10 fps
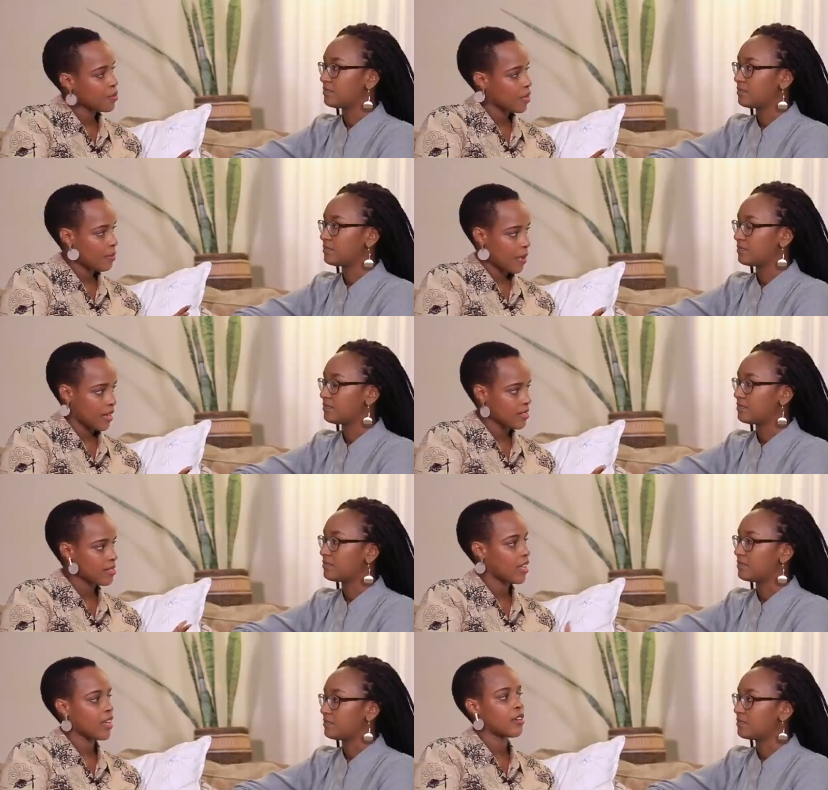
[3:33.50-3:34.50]
Speaker 1: their bags.
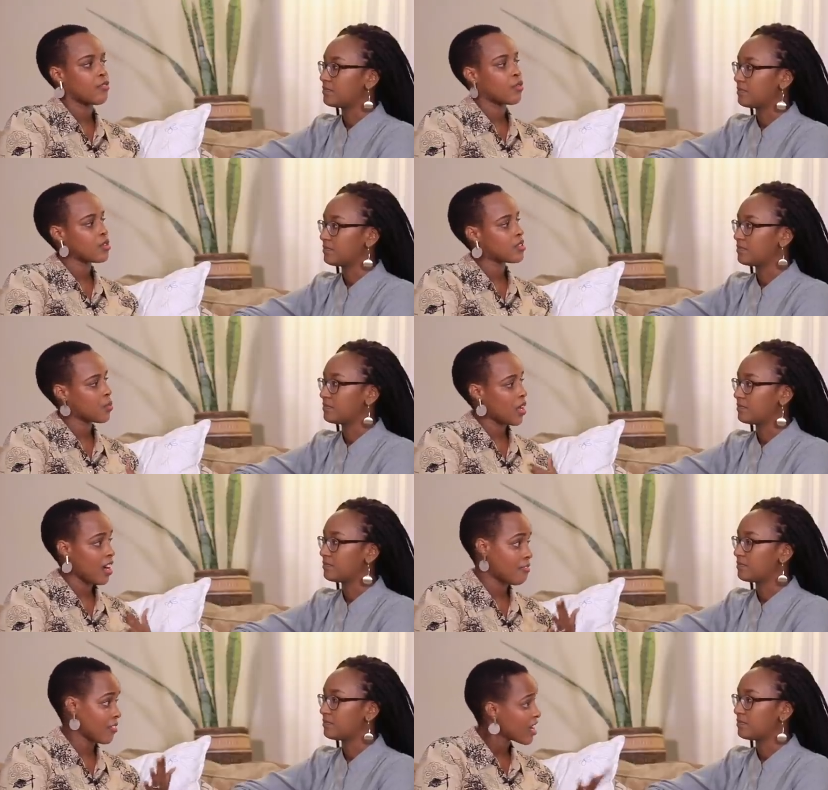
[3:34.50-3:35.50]
Mm-hmm. Like, of course, we
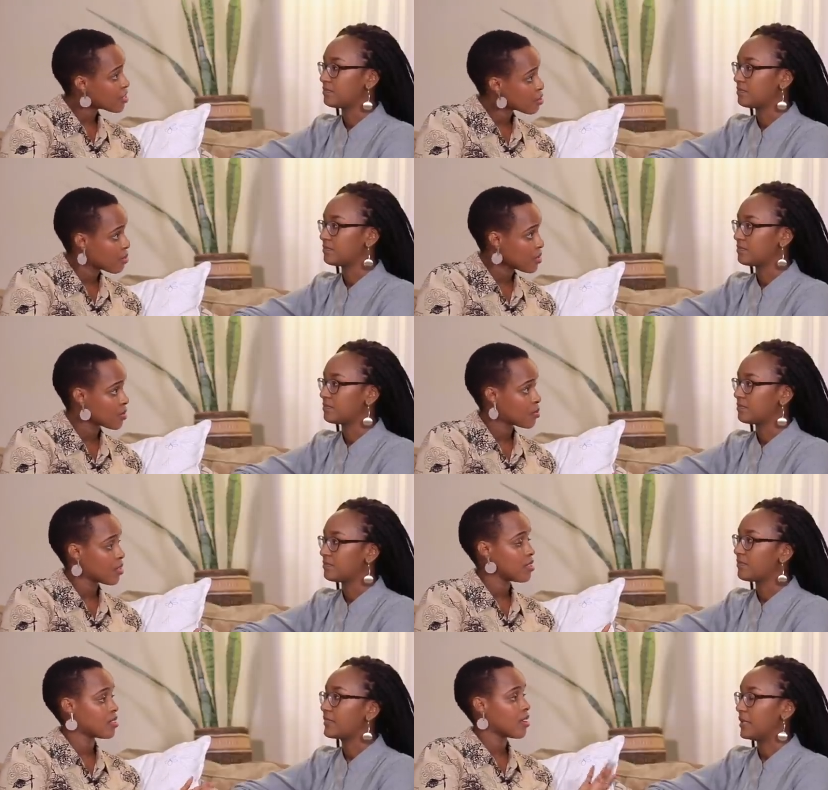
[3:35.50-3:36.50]
have categories.
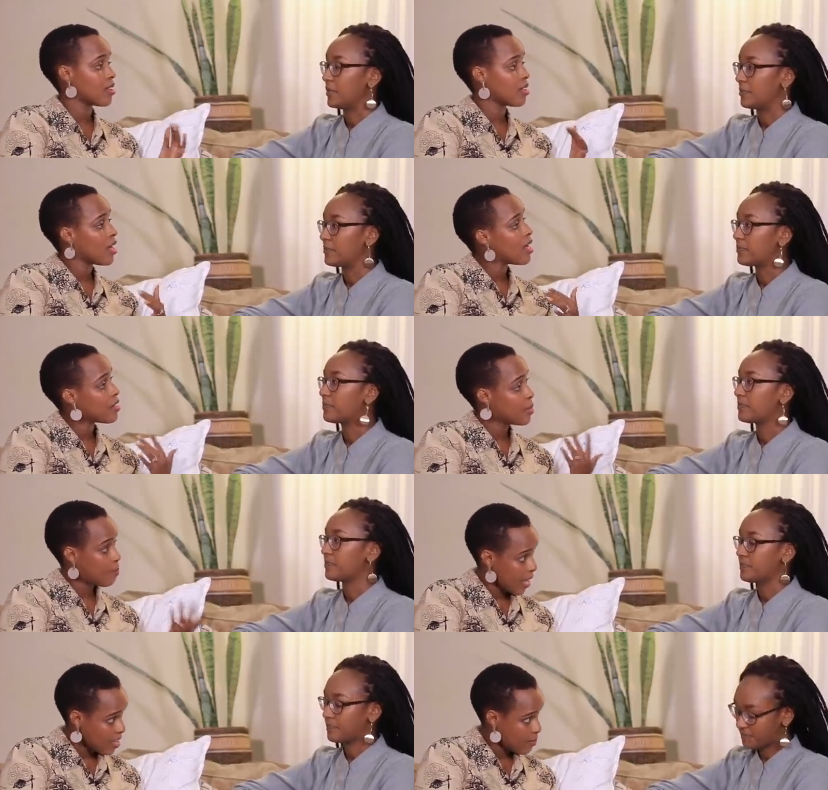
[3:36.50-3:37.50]
There's yep the
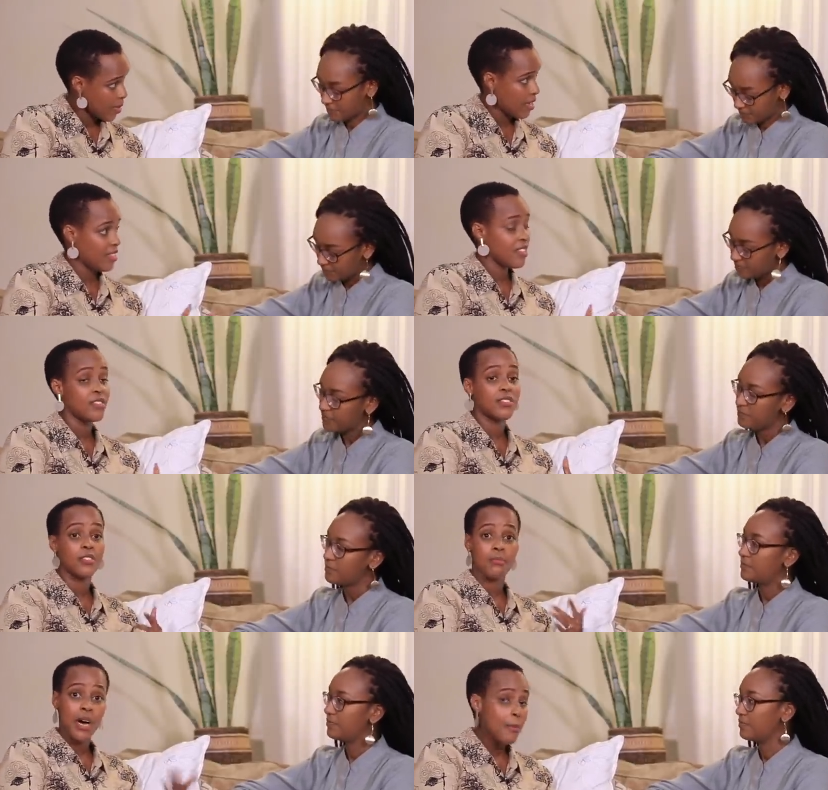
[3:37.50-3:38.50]
baby, there is the
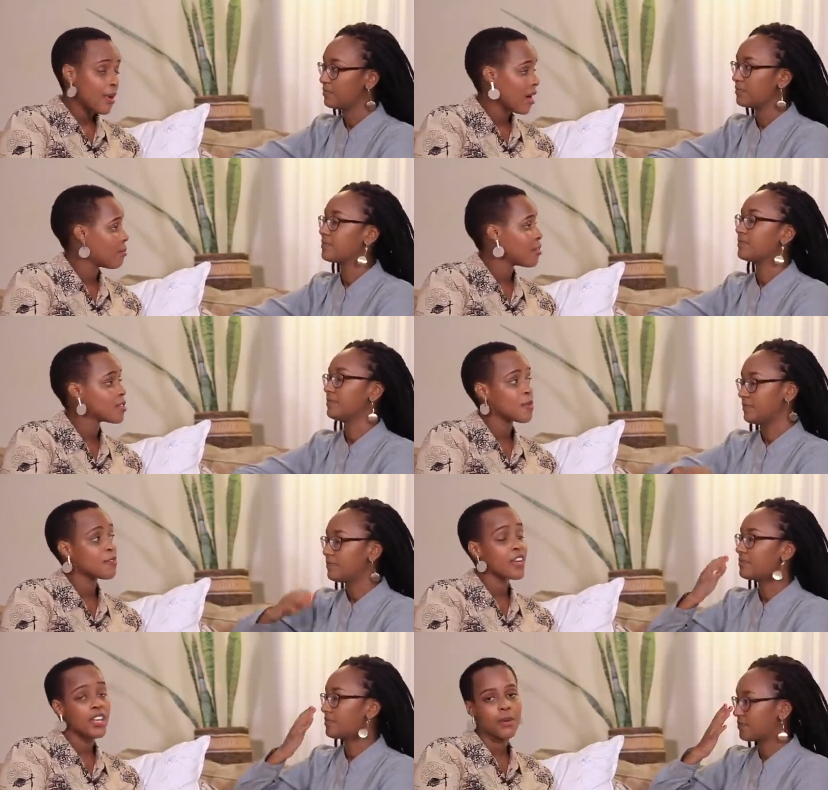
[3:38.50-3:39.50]
mama. Most mm-hmm.
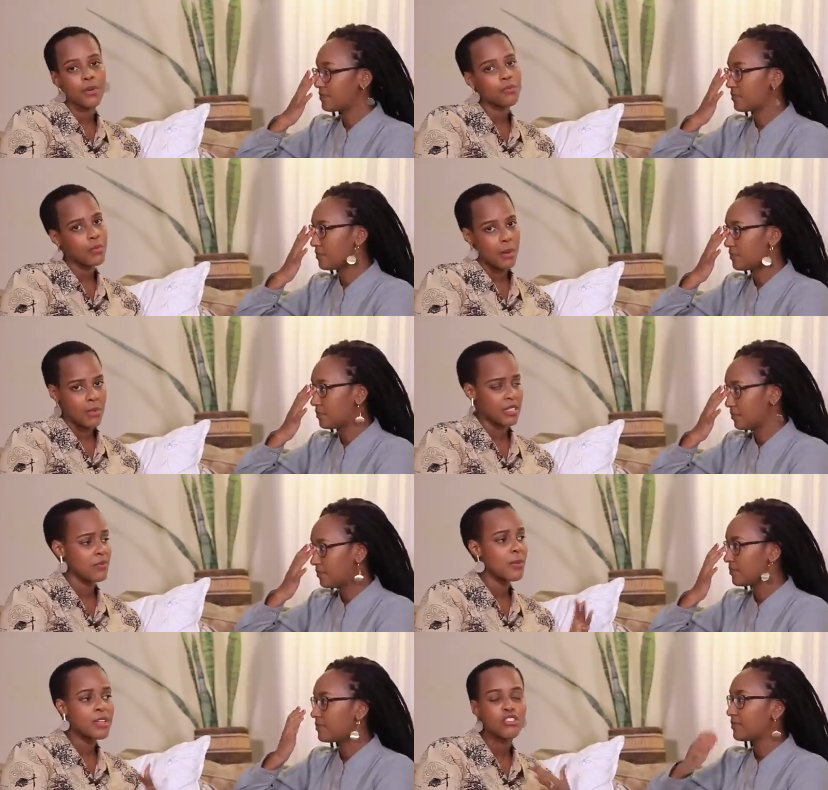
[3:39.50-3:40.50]
people forget about mamas.
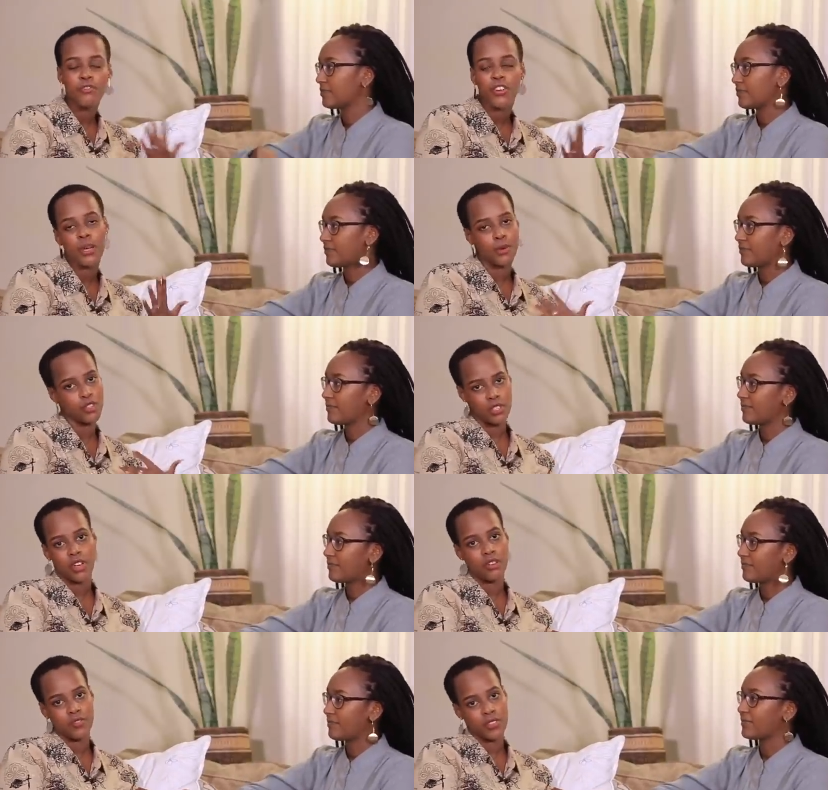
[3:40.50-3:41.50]
Mamas, don't forget about
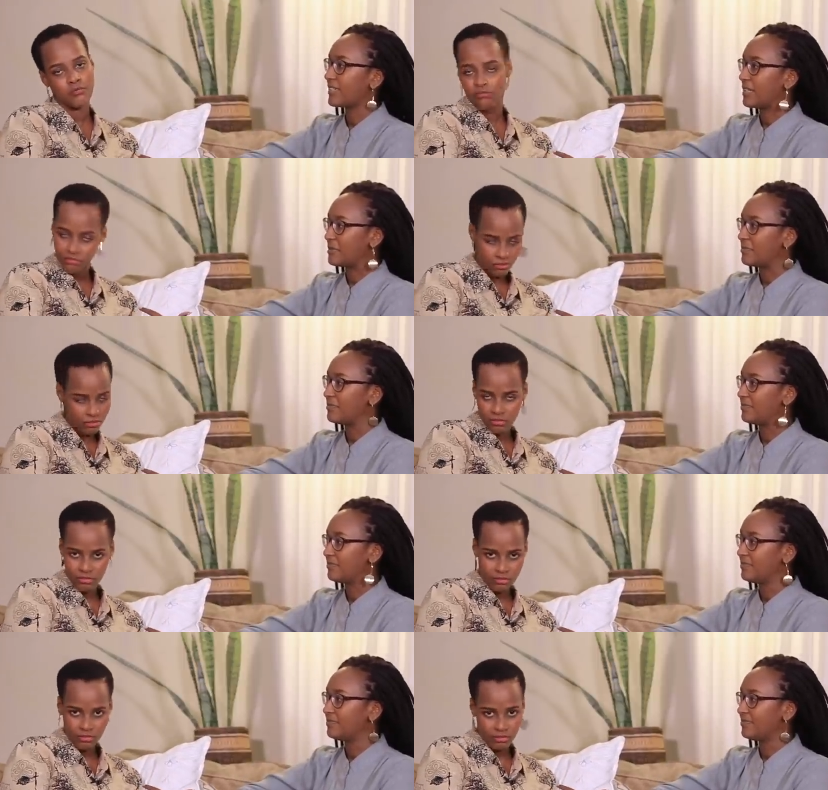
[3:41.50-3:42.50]
yourselves. Yeah.
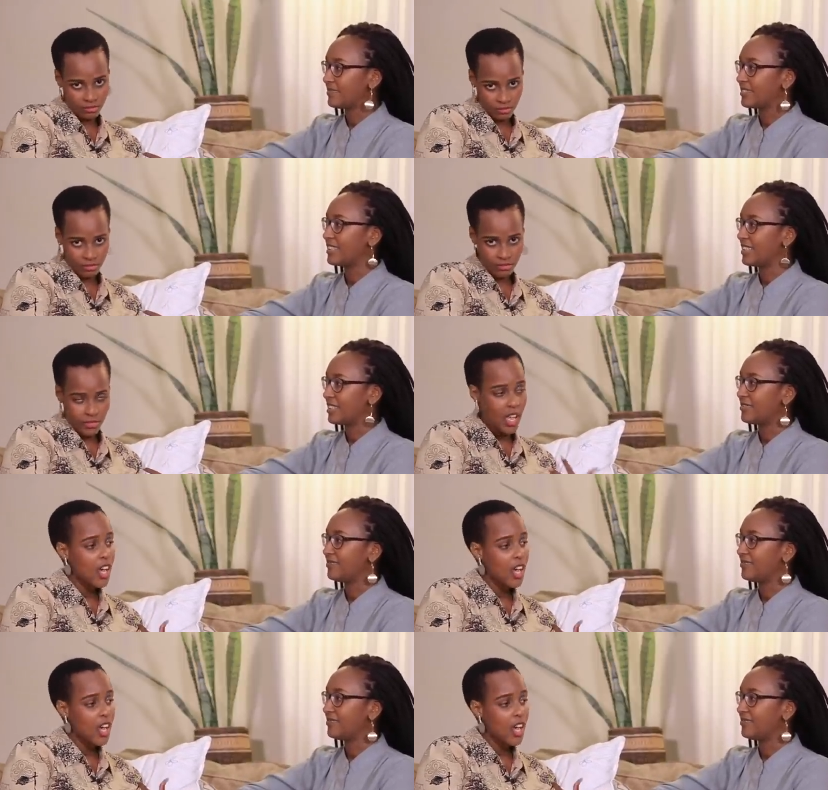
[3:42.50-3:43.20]
Hmm? Yeah.